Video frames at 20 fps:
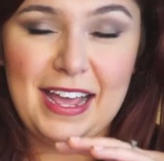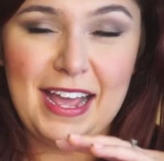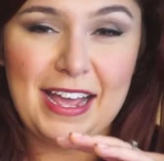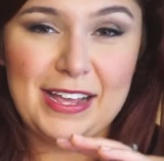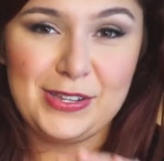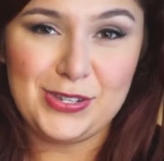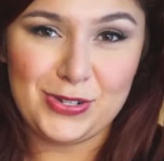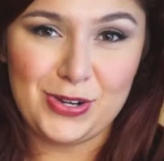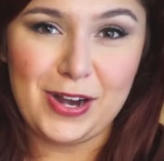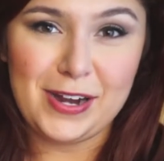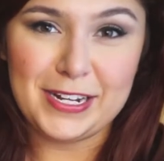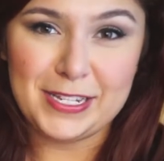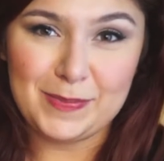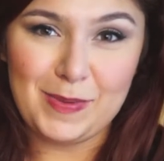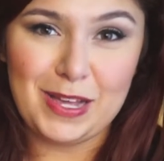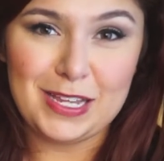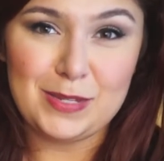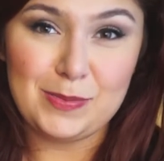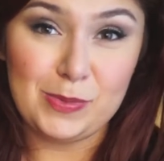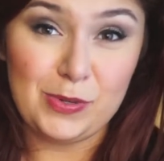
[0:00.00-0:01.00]
as strong as
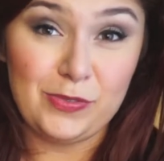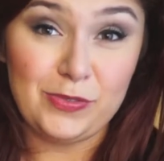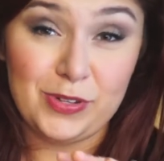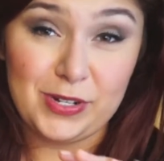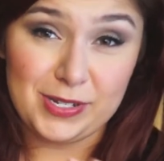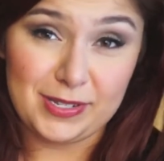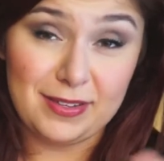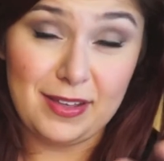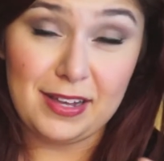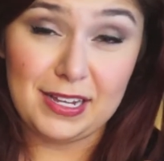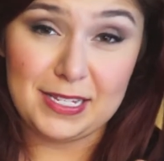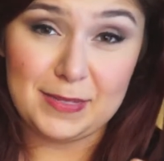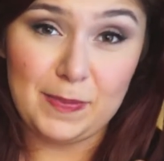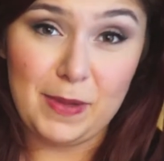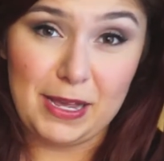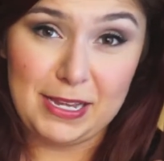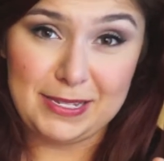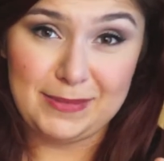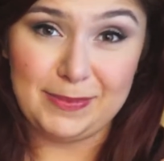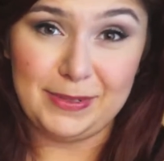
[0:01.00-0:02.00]
possible for as long as
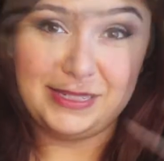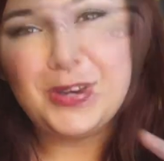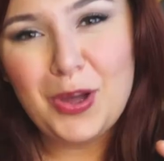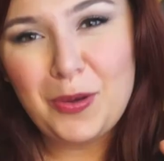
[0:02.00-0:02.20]
possible.